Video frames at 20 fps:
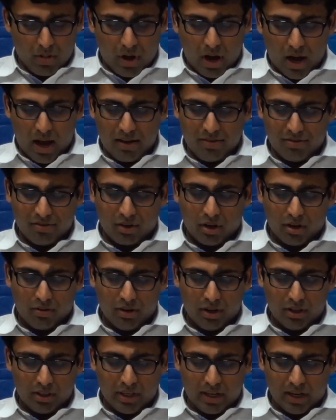I have
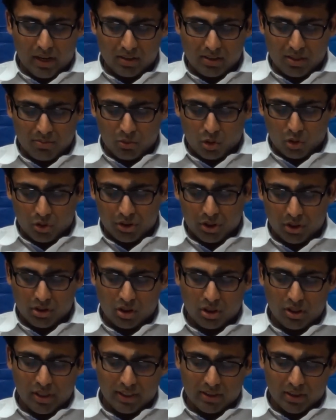covered, there are some questions
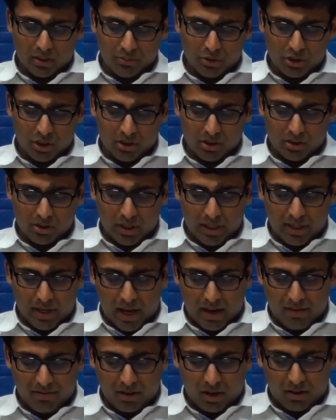on exemptions, and
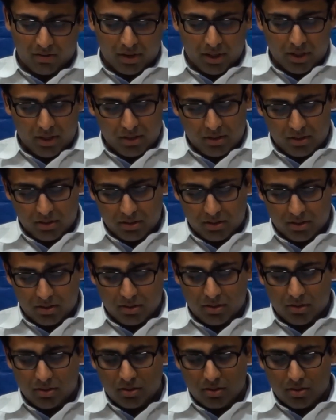I have covered
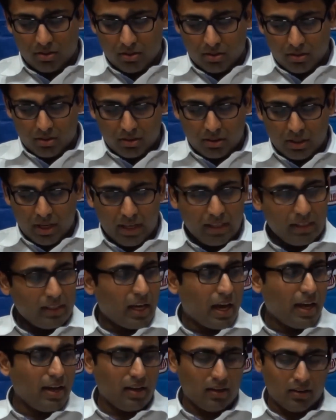the
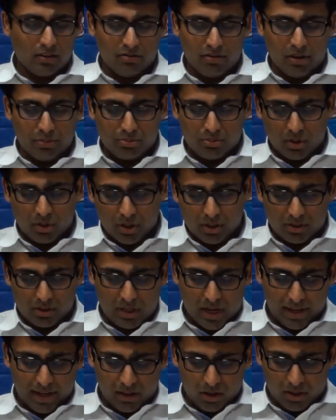entire
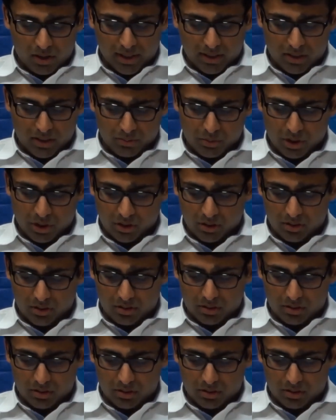slide on exemption.